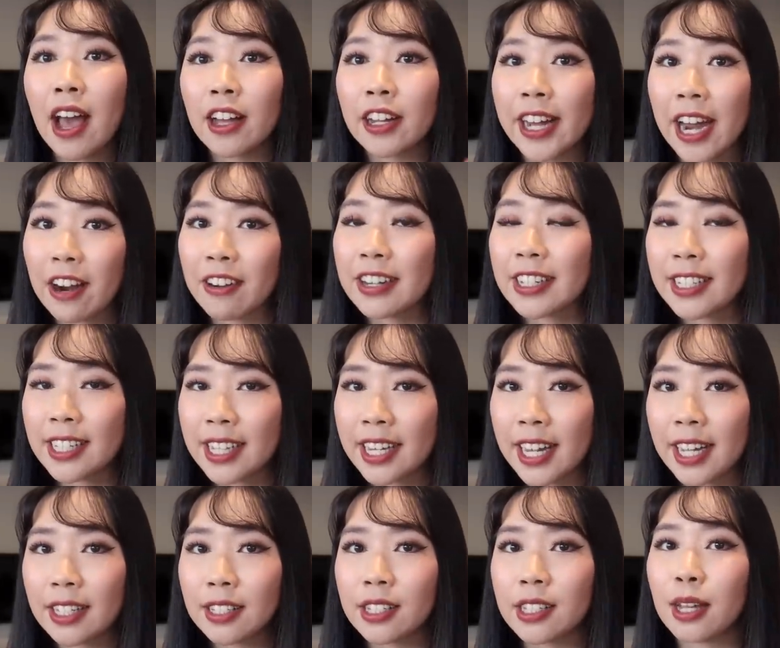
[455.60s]

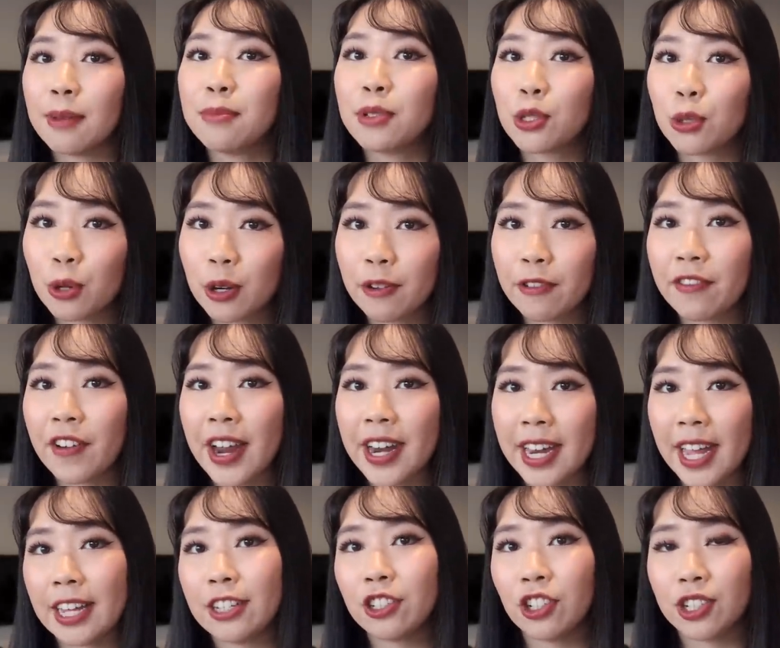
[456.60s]
guaranteeing some sort of
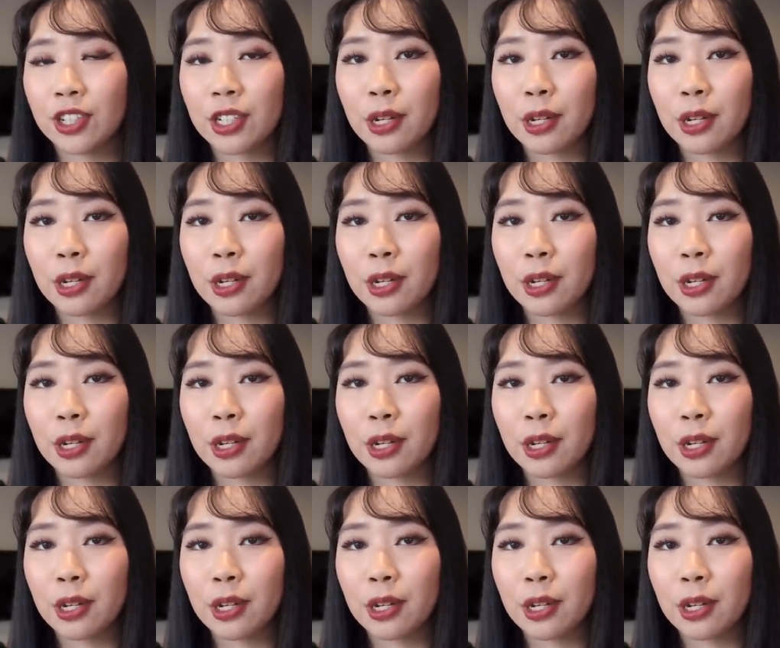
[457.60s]
financial